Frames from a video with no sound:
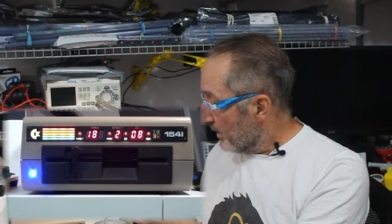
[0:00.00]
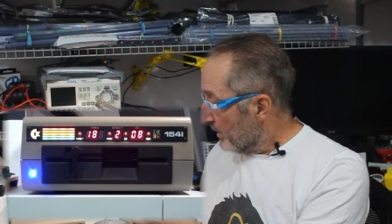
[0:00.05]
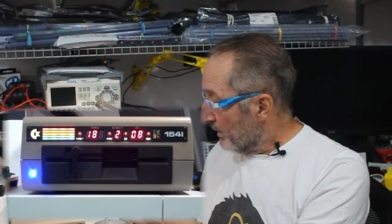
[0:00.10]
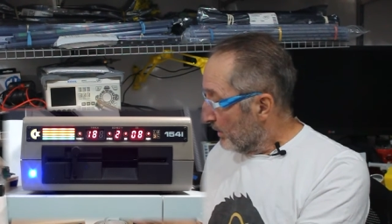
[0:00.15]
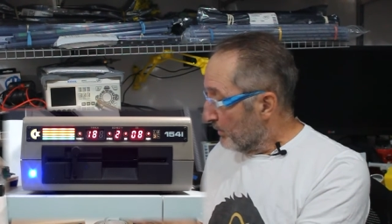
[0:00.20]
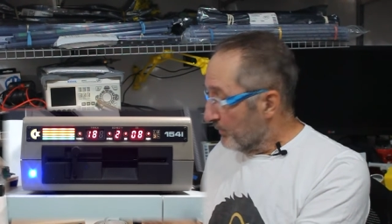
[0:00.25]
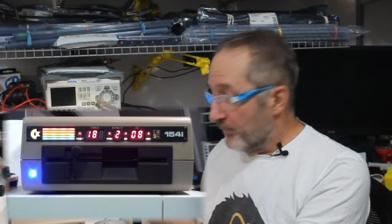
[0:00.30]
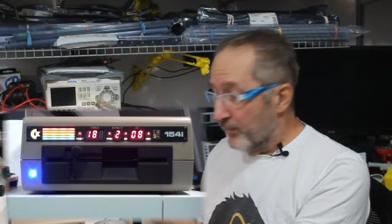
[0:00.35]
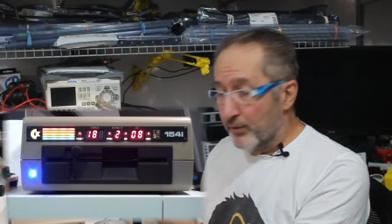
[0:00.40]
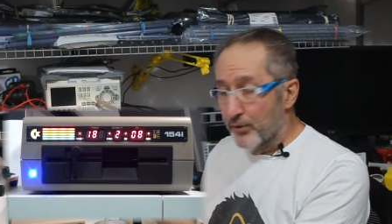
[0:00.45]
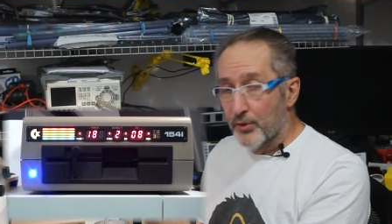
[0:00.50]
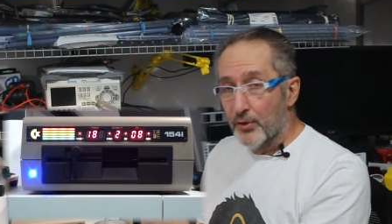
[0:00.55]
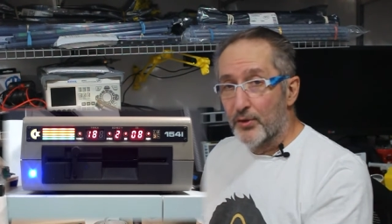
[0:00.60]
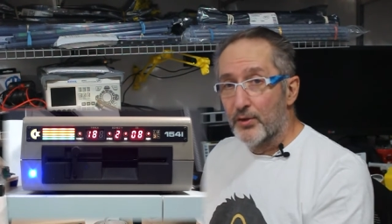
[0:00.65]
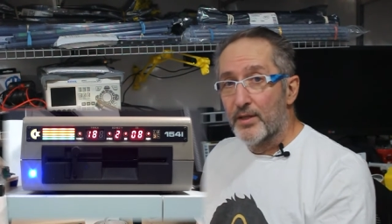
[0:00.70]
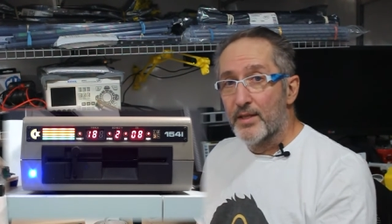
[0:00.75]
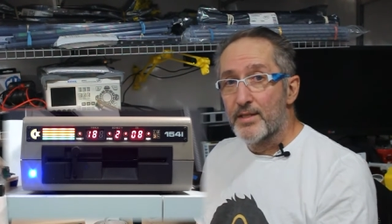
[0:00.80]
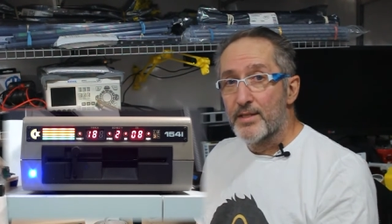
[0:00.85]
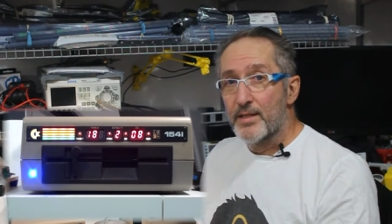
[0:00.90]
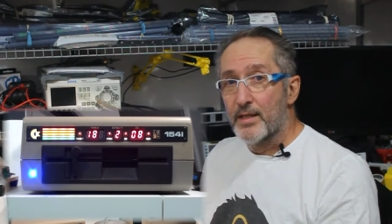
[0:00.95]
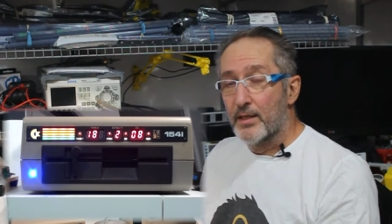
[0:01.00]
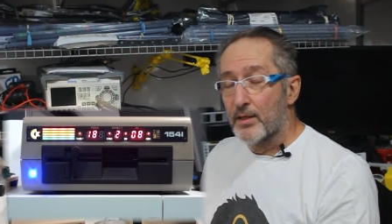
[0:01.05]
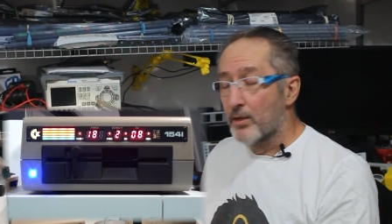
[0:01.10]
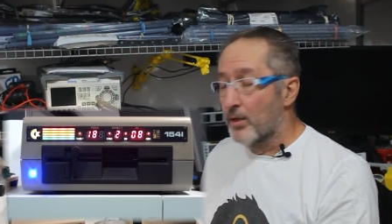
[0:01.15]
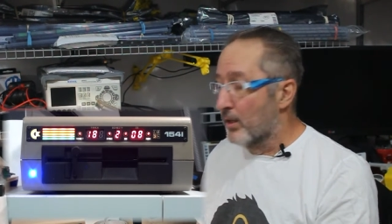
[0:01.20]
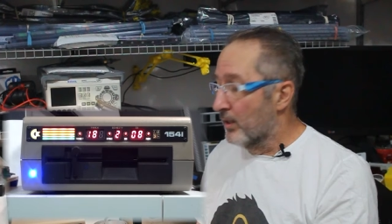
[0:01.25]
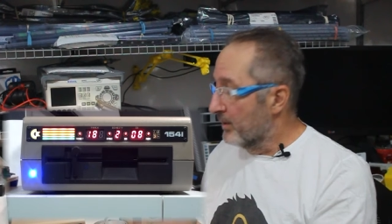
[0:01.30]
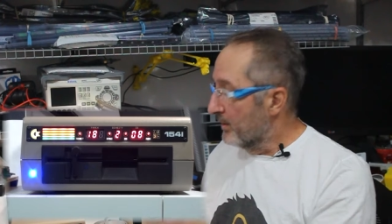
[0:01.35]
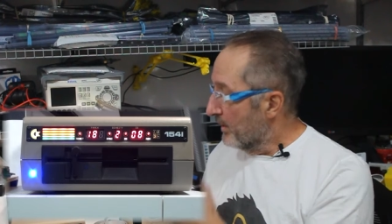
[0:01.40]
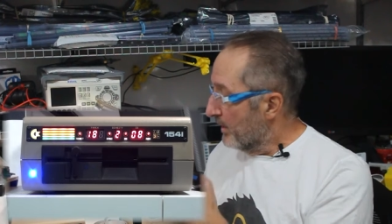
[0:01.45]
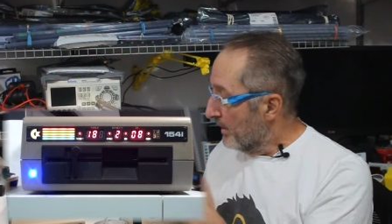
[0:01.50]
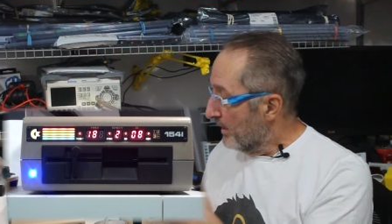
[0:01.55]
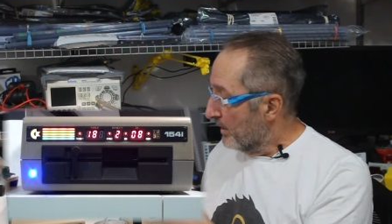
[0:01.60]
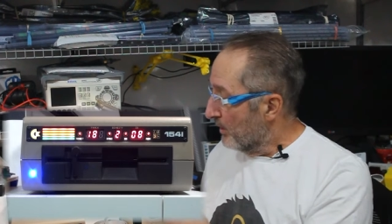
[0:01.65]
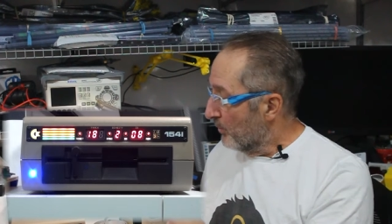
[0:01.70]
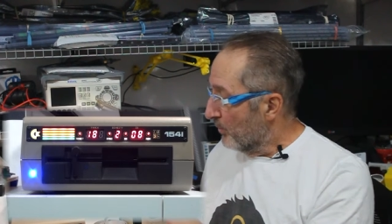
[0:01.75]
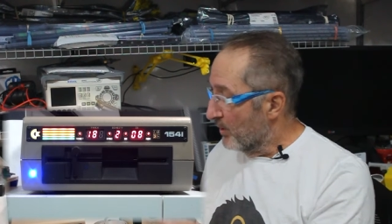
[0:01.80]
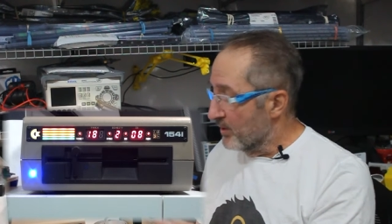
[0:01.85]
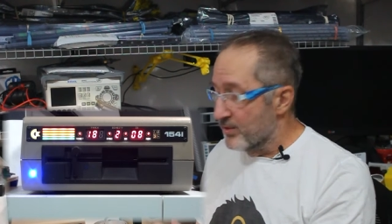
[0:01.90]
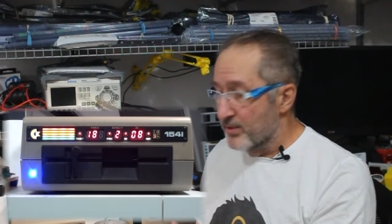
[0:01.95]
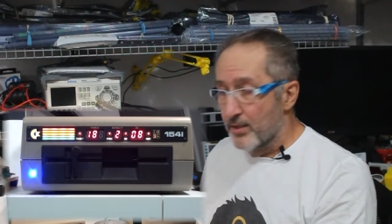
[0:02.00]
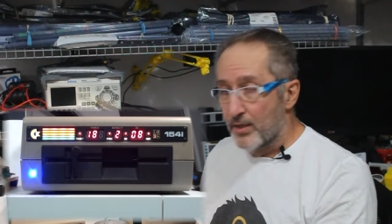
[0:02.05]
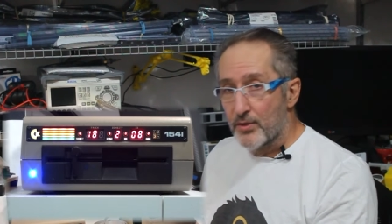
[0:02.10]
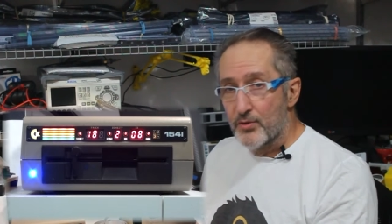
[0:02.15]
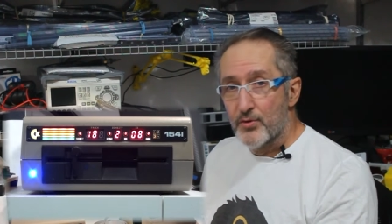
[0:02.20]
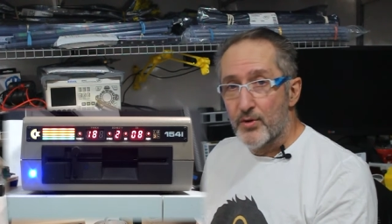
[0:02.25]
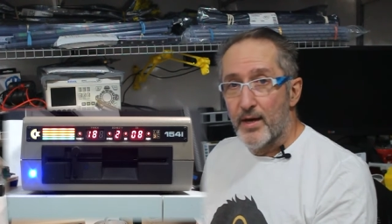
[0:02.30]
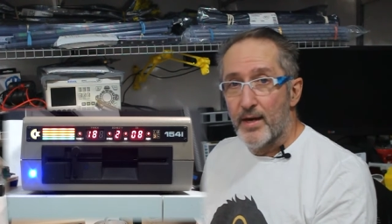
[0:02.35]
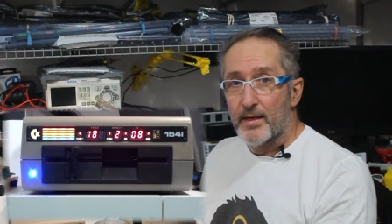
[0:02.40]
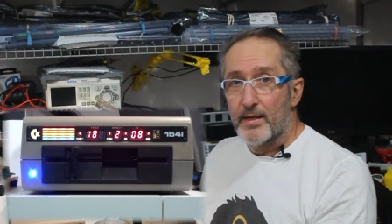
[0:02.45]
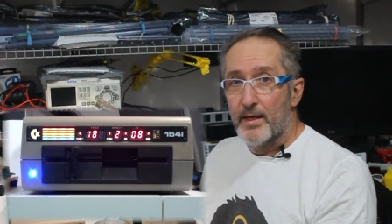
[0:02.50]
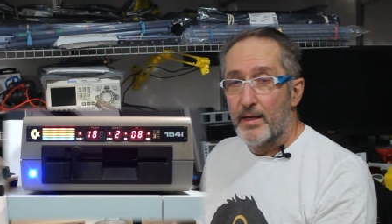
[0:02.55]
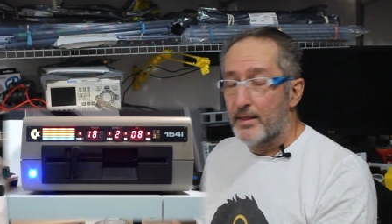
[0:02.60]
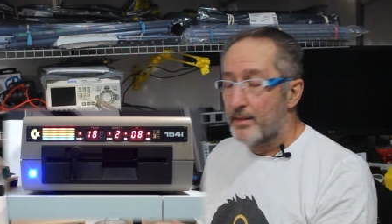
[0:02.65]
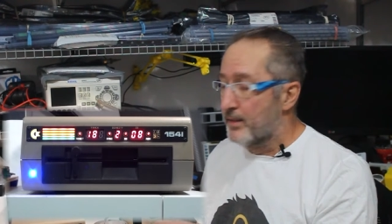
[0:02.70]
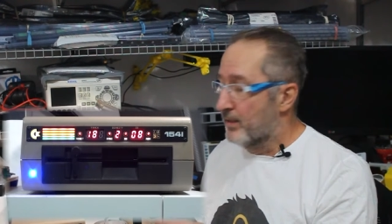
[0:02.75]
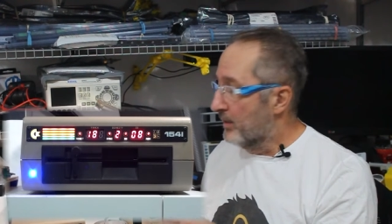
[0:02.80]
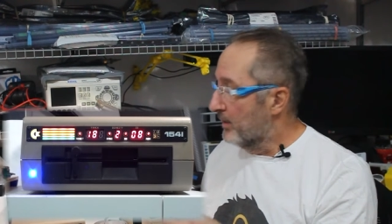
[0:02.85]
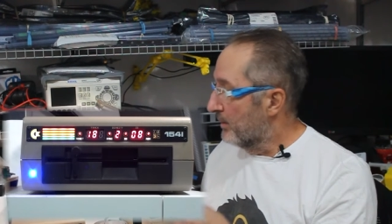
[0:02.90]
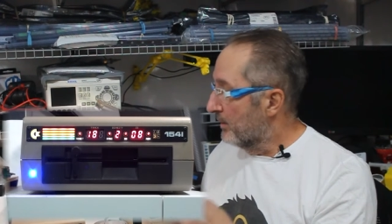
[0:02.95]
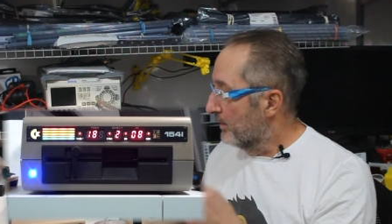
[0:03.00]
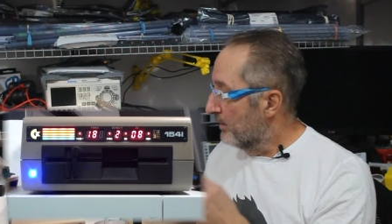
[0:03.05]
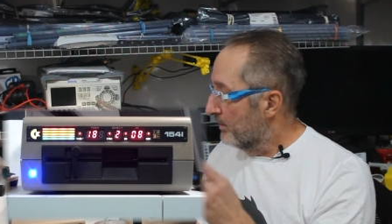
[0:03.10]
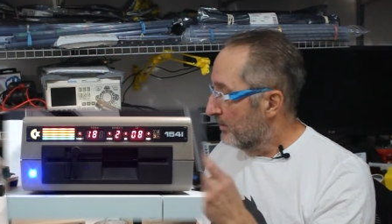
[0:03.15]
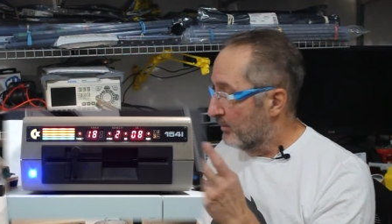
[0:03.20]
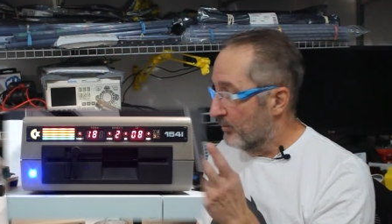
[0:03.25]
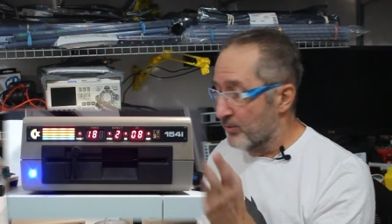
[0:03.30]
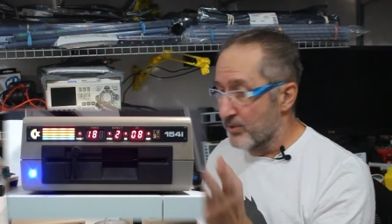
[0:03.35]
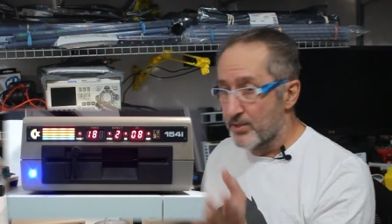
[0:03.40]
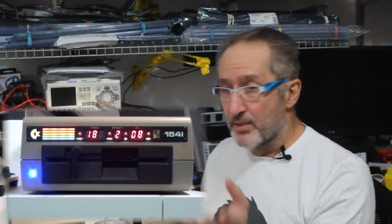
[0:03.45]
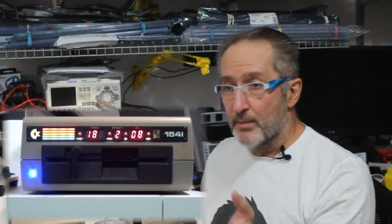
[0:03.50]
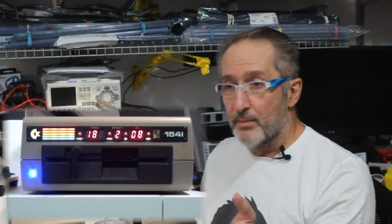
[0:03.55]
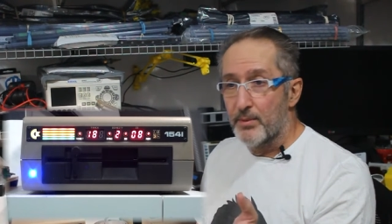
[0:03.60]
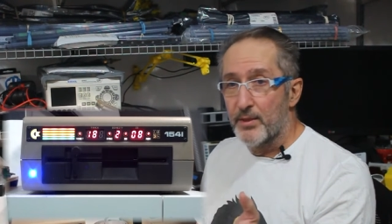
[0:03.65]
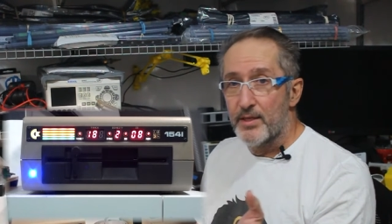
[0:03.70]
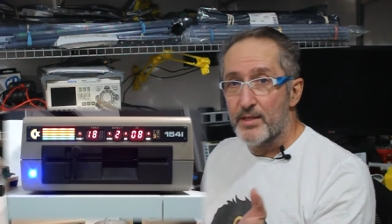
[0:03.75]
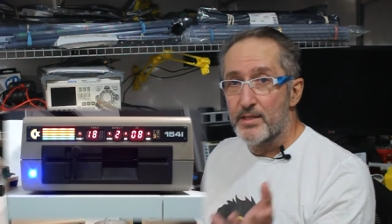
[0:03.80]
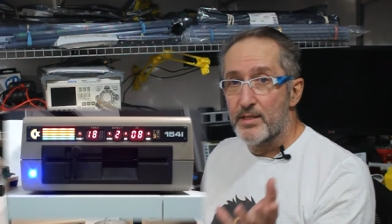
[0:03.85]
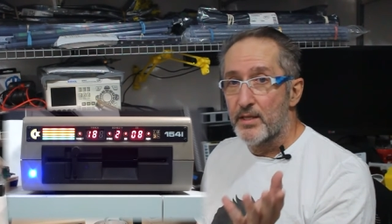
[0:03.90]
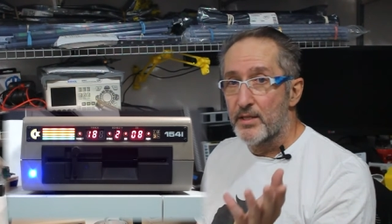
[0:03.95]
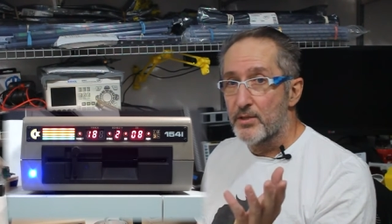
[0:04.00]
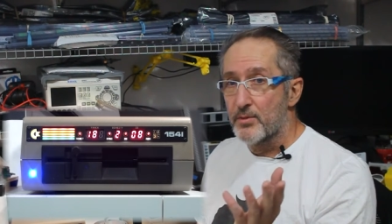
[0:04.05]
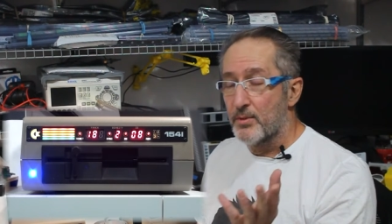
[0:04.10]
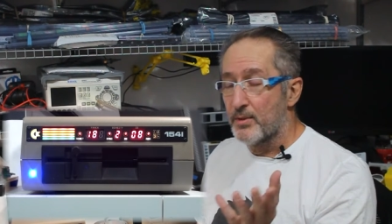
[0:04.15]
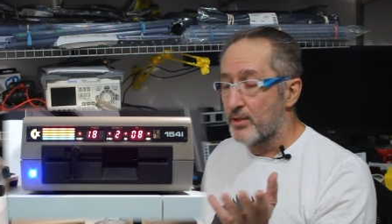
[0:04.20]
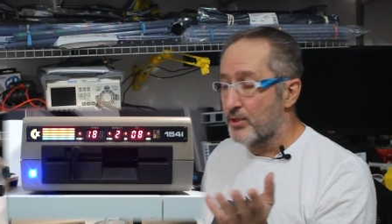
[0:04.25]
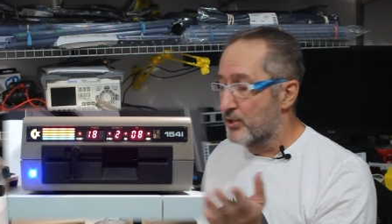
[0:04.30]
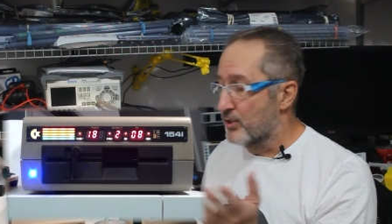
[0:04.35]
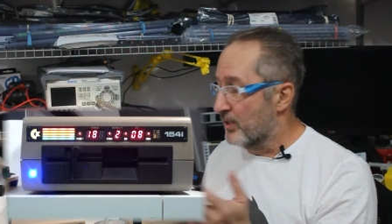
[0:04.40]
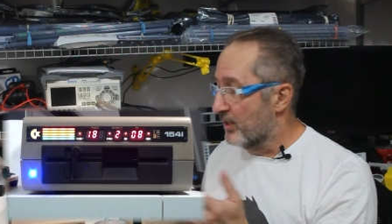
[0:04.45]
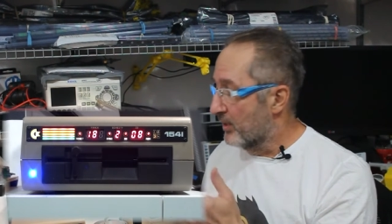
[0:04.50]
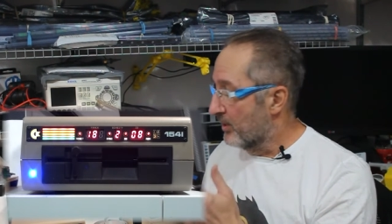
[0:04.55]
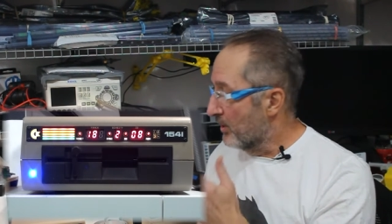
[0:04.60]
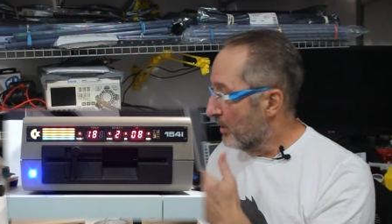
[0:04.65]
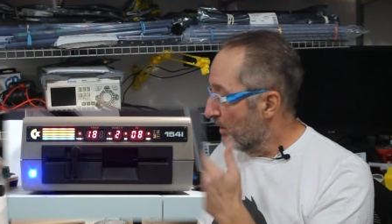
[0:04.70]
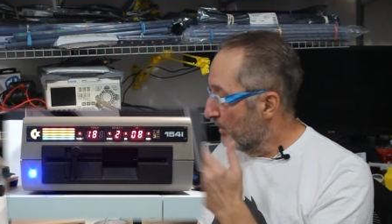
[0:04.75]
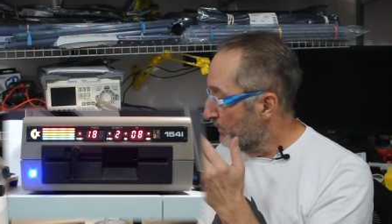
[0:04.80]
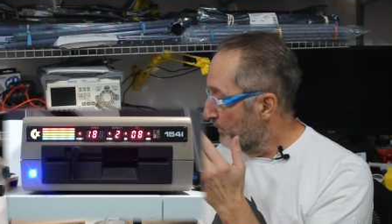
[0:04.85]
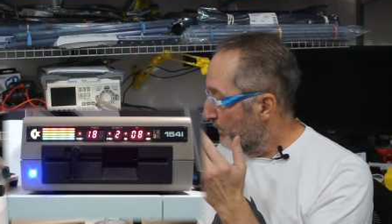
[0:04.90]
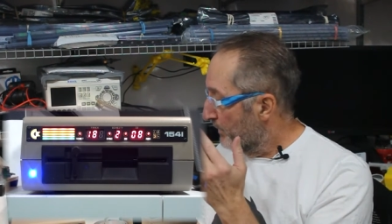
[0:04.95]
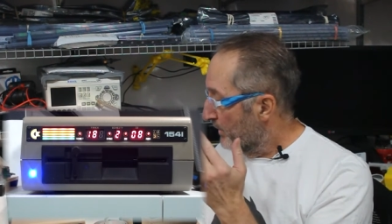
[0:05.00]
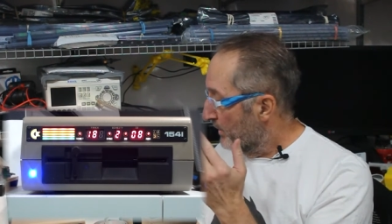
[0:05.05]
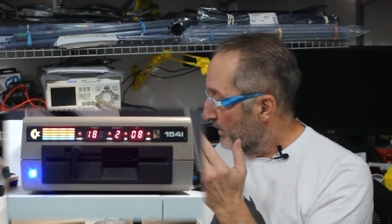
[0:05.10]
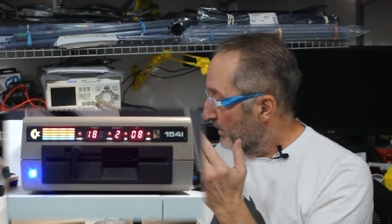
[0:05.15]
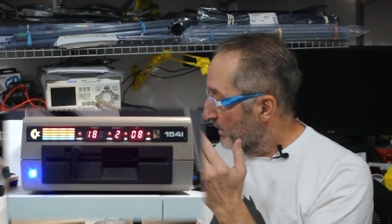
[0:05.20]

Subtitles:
if you turn this thing on and it wasn't on track 18, it was someplace else when you shut it off,